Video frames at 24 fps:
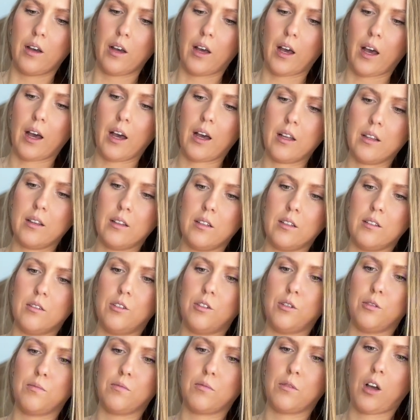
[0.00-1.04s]
And it
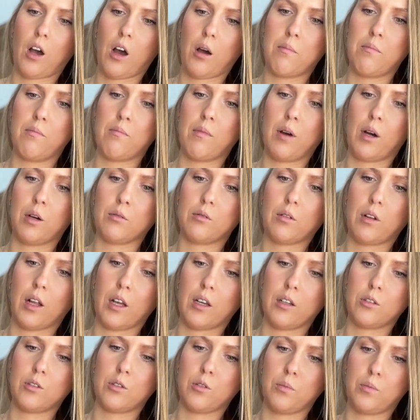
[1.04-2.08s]
should come out
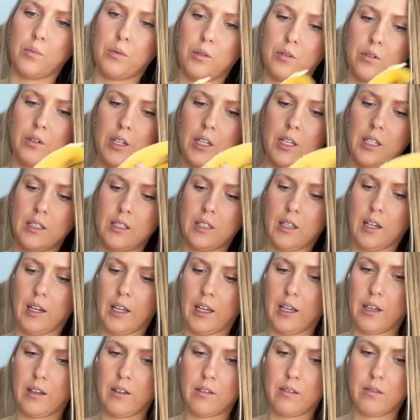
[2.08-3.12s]
super
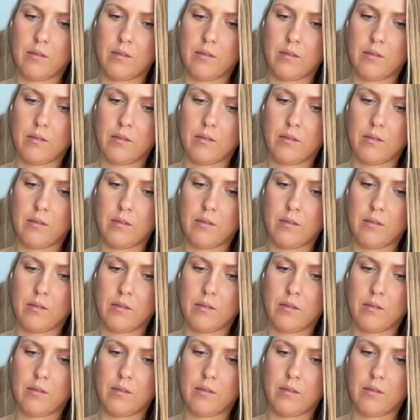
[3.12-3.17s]
easily.